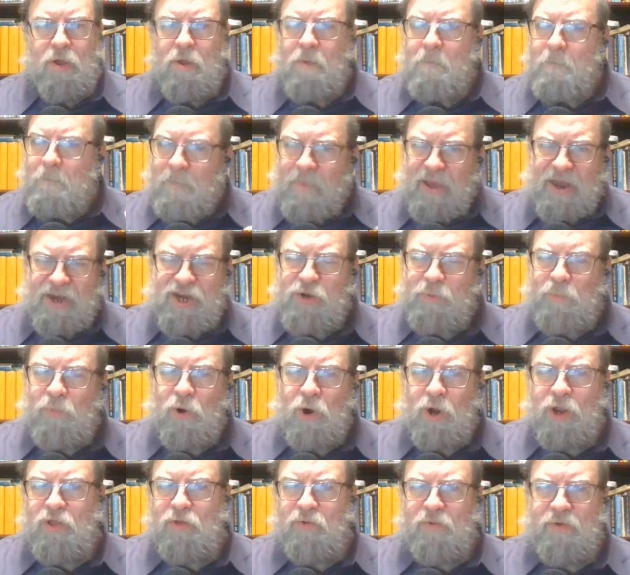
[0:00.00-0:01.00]
much more
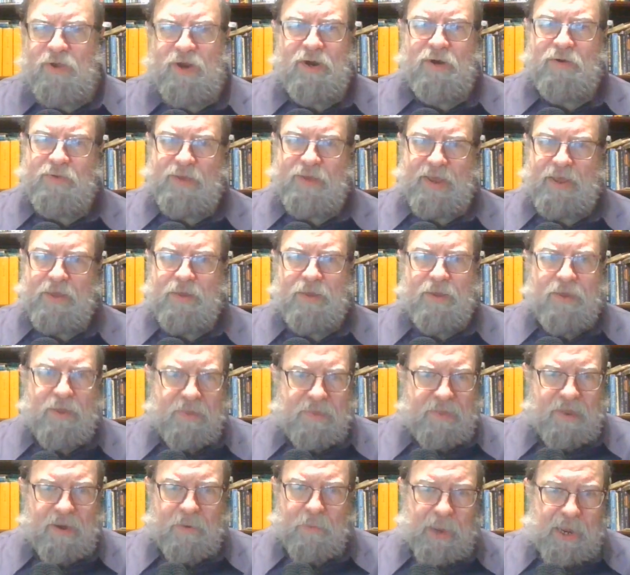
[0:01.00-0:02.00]
clearly
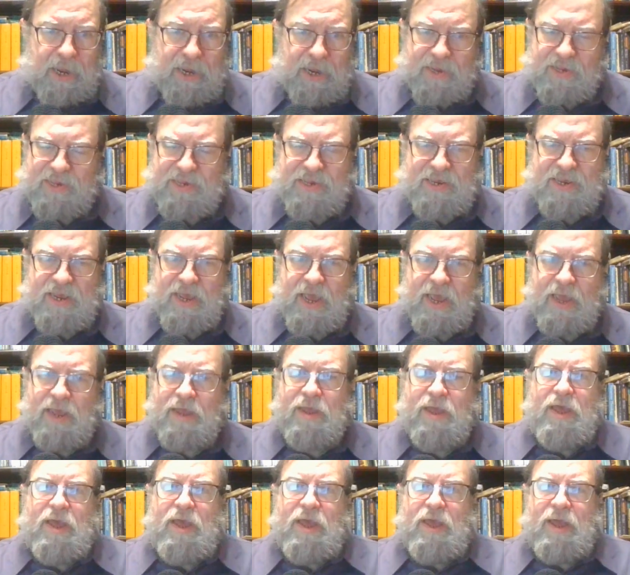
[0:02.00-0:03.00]
than we can see
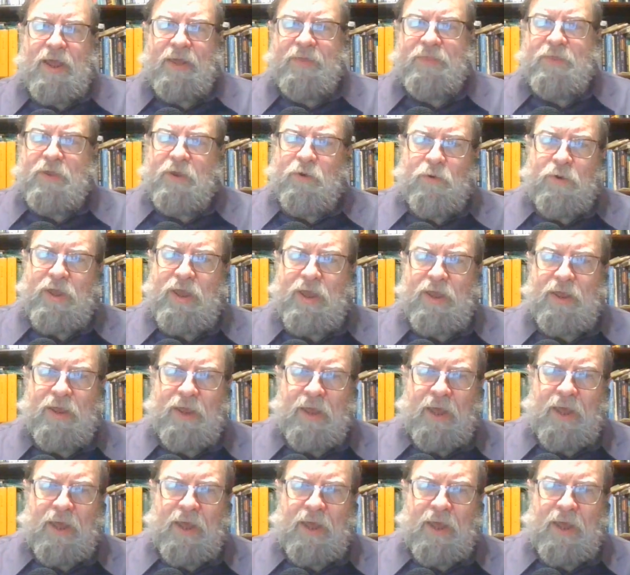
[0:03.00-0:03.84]
in the Greek